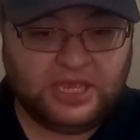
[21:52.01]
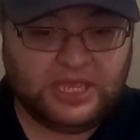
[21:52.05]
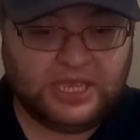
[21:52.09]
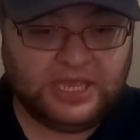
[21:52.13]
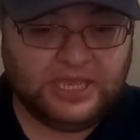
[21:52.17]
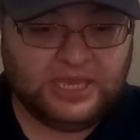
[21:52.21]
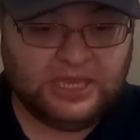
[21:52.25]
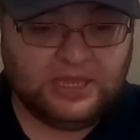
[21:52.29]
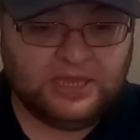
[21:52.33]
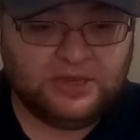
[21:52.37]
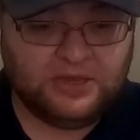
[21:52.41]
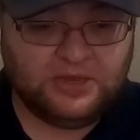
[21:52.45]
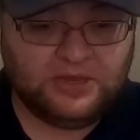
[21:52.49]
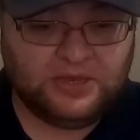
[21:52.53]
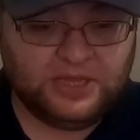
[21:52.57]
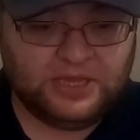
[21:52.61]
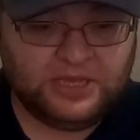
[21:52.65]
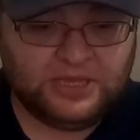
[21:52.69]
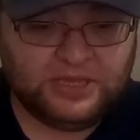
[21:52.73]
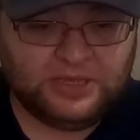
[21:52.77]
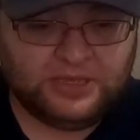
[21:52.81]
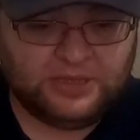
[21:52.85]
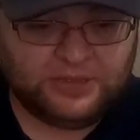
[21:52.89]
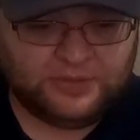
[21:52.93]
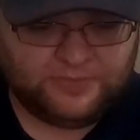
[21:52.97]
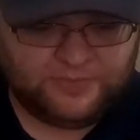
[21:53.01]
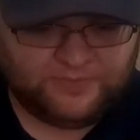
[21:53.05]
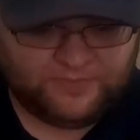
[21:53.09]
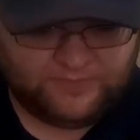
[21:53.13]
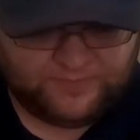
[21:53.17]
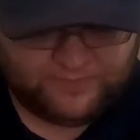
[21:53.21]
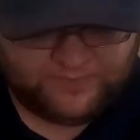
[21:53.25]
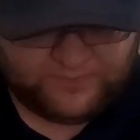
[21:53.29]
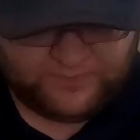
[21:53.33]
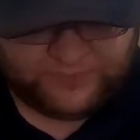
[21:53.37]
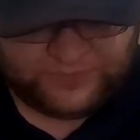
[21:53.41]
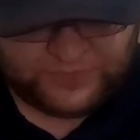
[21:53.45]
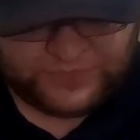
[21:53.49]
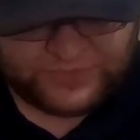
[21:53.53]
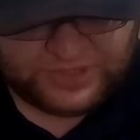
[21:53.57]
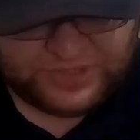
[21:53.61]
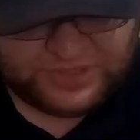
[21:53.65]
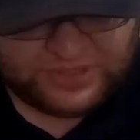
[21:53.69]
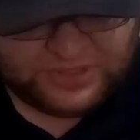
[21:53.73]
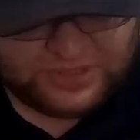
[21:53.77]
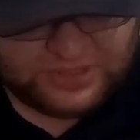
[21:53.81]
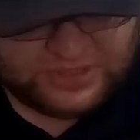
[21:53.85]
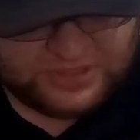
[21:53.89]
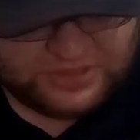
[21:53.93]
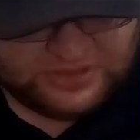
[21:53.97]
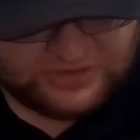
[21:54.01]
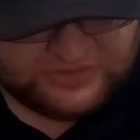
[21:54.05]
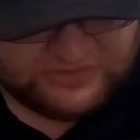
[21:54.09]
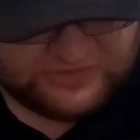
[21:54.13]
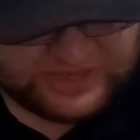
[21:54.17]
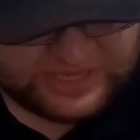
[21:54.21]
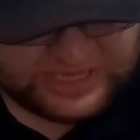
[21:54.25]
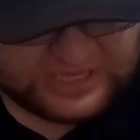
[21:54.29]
and looks